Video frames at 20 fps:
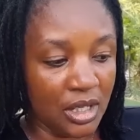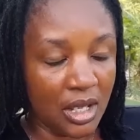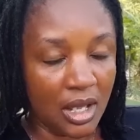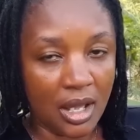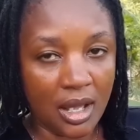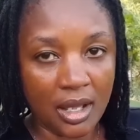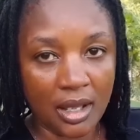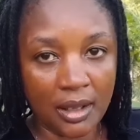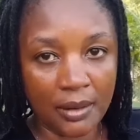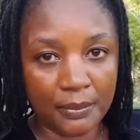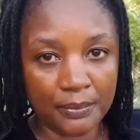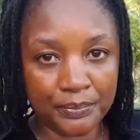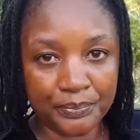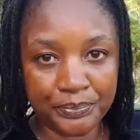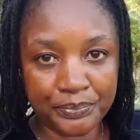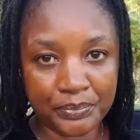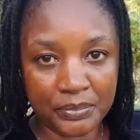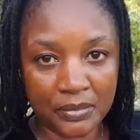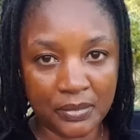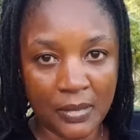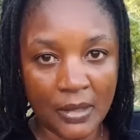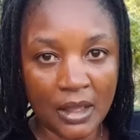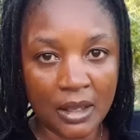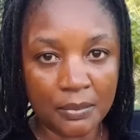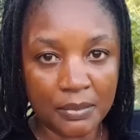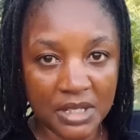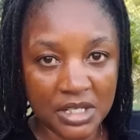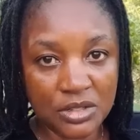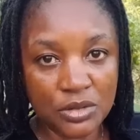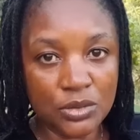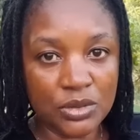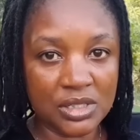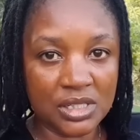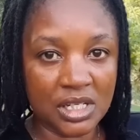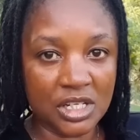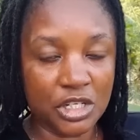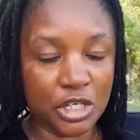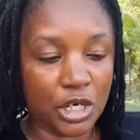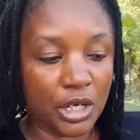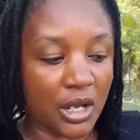um, be used in
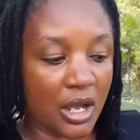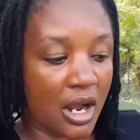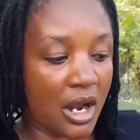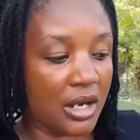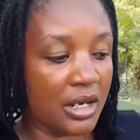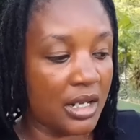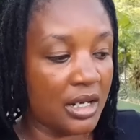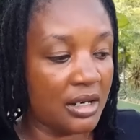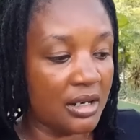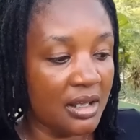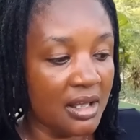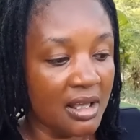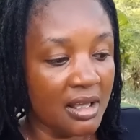your garden.